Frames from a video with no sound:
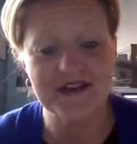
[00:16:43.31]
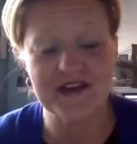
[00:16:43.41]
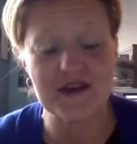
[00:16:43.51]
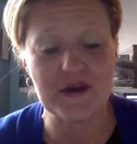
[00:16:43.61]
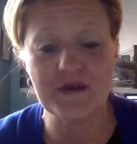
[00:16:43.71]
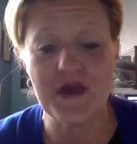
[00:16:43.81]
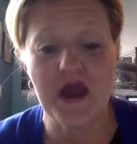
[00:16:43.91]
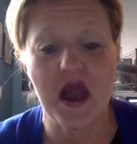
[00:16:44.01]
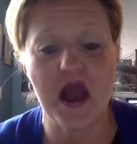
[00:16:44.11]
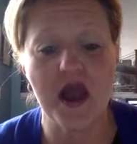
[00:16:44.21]
you know
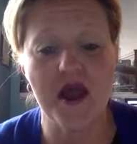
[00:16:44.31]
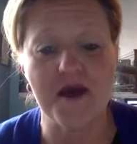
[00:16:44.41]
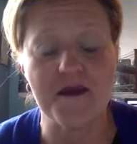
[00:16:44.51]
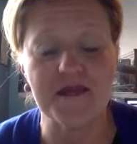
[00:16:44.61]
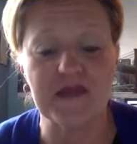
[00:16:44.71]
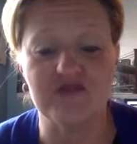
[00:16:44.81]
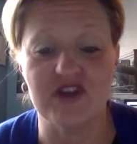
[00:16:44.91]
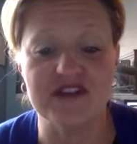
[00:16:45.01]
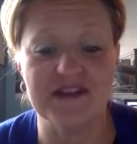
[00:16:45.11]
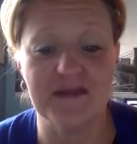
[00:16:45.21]
you run
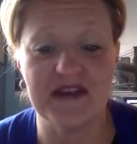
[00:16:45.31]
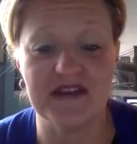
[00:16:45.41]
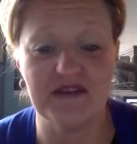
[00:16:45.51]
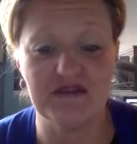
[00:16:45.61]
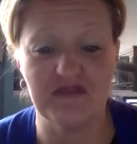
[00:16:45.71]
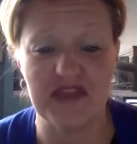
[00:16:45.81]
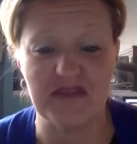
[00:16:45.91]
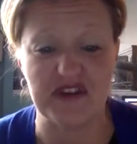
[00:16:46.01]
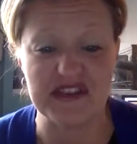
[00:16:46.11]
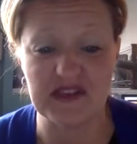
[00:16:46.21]
into somebody who like
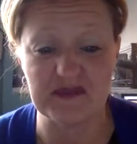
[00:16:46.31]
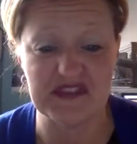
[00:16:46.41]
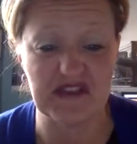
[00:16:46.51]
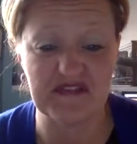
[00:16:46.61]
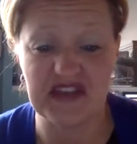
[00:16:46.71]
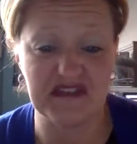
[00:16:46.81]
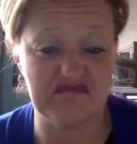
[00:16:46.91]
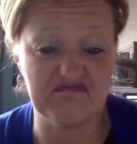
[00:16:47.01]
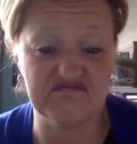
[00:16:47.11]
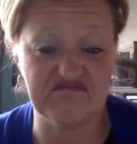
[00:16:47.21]
brings up stuff that
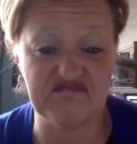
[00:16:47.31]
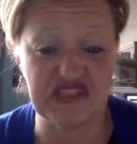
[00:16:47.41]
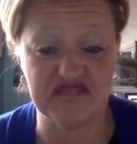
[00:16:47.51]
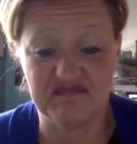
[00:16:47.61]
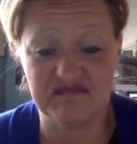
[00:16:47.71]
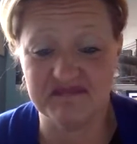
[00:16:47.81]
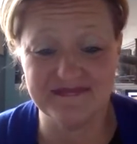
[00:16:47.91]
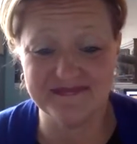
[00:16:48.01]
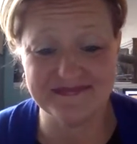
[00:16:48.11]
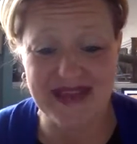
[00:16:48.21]

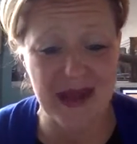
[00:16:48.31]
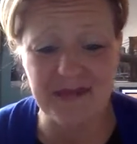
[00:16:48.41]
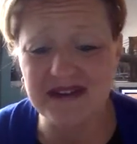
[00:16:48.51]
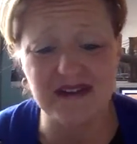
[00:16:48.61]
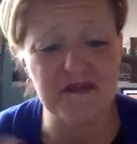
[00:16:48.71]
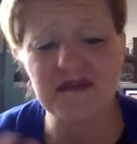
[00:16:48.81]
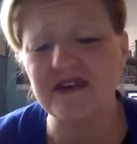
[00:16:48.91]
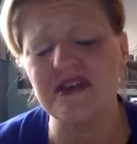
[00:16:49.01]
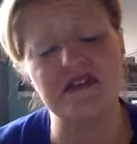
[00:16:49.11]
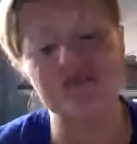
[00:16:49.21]
happened a
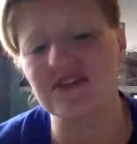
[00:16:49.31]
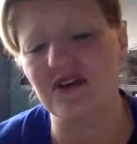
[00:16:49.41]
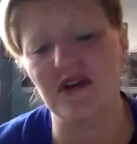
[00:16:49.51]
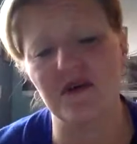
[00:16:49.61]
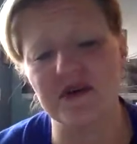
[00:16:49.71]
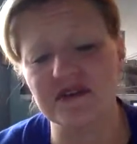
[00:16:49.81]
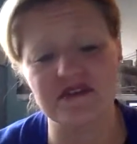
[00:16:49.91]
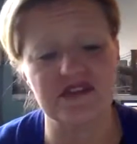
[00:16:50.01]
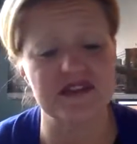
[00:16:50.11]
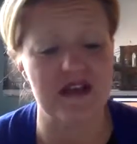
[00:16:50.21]
million years ago, and
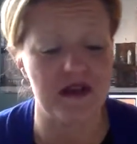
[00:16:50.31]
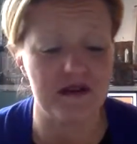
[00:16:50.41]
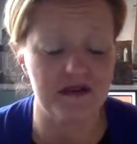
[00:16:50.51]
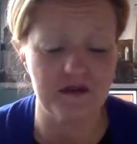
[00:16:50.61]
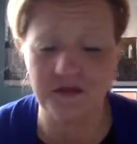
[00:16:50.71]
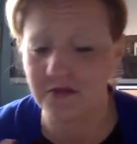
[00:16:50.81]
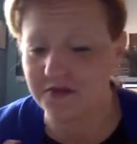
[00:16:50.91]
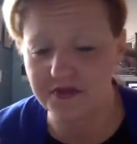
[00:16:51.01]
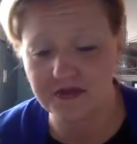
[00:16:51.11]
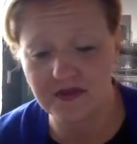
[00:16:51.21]
it's just not
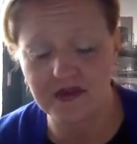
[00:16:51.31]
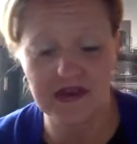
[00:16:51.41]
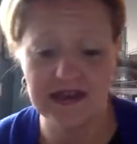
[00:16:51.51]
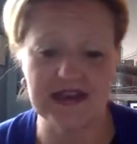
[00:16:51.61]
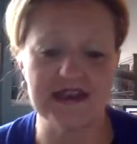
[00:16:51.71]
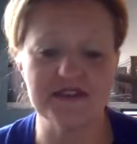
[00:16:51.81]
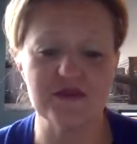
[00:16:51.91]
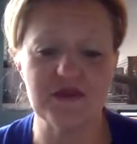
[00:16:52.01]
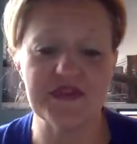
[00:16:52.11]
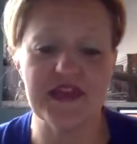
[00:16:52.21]
worth getting into
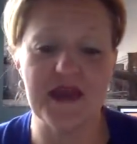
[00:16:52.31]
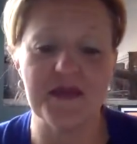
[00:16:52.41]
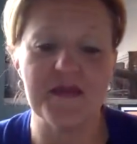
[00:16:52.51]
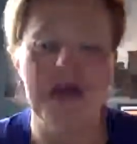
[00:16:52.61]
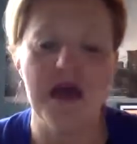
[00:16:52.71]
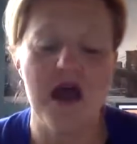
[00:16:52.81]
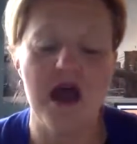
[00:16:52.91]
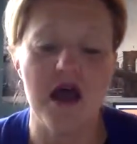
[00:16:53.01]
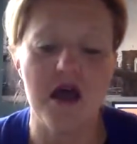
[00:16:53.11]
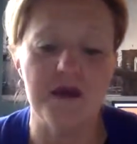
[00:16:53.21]
it with them.
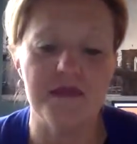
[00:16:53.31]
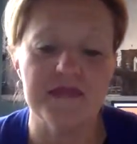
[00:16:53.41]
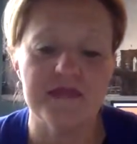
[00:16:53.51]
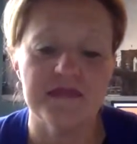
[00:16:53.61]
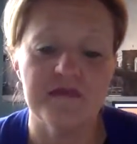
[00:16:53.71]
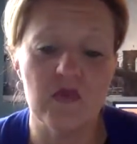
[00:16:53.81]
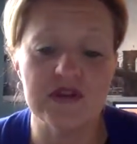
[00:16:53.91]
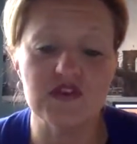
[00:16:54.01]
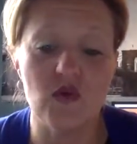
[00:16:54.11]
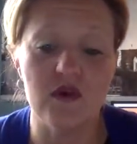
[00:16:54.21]
But what
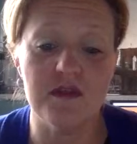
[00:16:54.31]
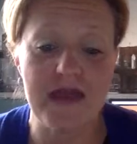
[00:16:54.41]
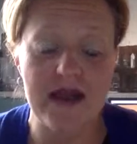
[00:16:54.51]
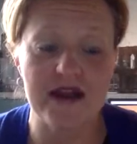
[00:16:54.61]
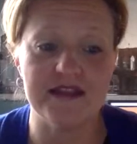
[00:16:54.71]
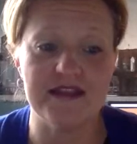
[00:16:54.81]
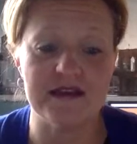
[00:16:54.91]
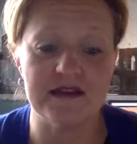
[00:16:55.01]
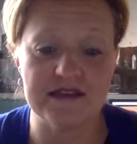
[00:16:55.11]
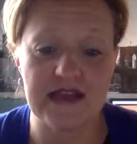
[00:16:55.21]
it's all about at the end
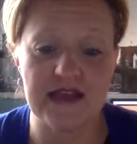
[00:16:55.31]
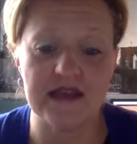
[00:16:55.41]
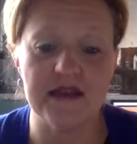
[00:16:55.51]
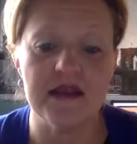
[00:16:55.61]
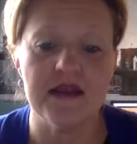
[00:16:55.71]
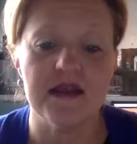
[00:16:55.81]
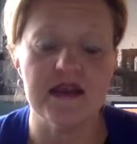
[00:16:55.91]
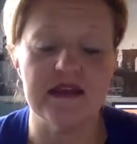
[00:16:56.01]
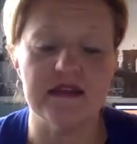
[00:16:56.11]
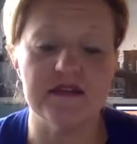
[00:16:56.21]
of the day
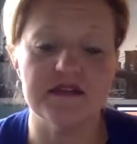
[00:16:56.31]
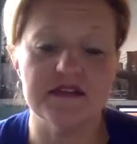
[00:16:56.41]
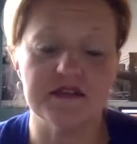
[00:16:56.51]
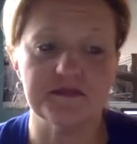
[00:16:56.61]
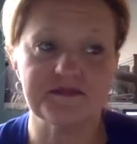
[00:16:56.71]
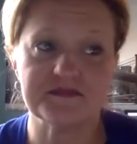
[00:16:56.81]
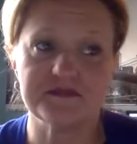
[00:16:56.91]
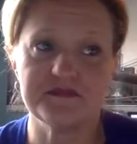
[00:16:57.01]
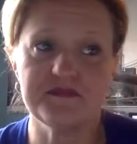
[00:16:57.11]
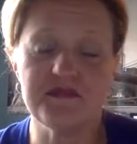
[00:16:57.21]
is
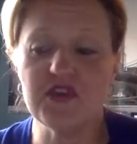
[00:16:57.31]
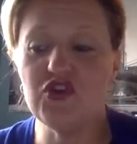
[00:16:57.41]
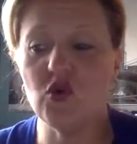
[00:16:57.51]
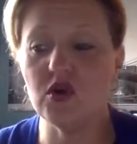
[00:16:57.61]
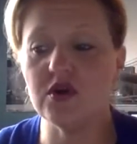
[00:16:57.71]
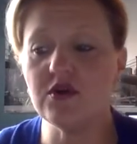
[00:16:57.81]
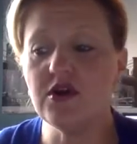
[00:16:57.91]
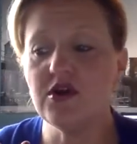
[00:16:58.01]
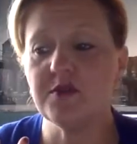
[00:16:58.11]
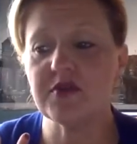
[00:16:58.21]
your
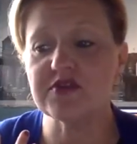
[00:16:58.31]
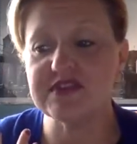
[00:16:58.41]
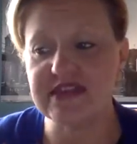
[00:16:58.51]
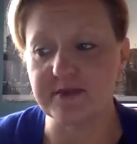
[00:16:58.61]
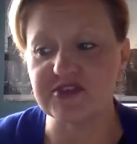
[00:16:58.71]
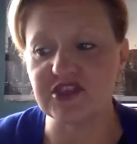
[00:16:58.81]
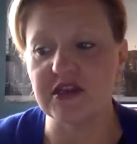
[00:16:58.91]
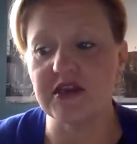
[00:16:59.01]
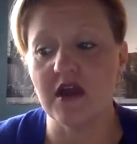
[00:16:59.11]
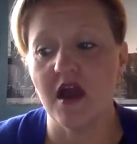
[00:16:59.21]
perception.
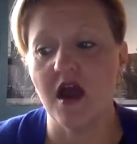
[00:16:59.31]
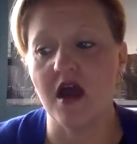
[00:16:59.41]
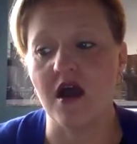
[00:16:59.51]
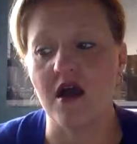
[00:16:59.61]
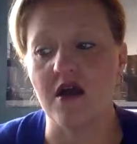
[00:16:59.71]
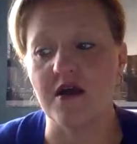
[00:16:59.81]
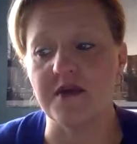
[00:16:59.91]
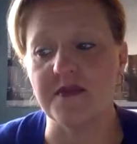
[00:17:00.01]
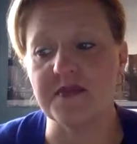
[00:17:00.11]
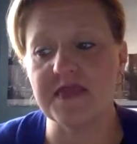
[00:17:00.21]

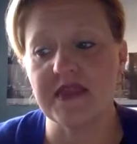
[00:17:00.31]
Um,